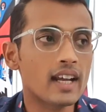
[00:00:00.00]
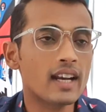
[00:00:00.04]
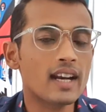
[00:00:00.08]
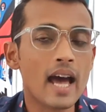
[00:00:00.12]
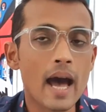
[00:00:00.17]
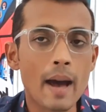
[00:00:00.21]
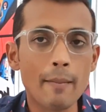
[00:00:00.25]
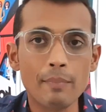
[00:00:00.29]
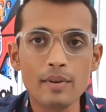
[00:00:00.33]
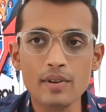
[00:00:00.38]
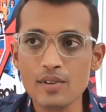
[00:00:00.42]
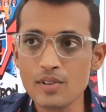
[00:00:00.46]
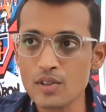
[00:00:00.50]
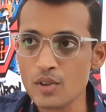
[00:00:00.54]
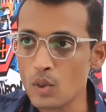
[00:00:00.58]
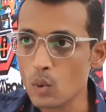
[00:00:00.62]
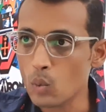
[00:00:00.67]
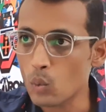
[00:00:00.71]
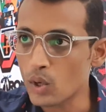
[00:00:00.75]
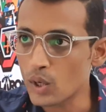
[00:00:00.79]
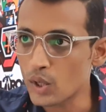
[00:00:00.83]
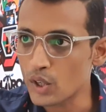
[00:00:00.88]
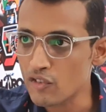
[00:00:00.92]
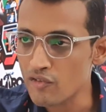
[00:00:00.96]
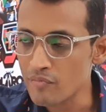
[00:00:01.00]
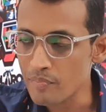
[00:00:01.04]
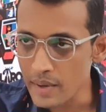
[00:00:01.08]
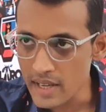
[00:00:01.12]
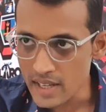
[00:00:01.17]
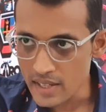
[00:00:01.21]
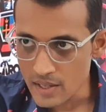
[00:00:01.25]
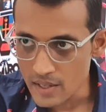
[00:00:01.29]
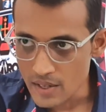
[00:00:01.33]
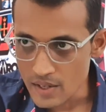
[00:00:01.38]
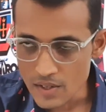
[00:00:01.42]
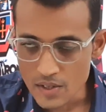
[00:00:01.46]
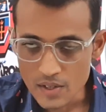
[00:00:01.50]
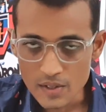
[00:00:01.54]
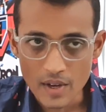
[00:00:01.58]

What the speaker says: It happens in the world of business,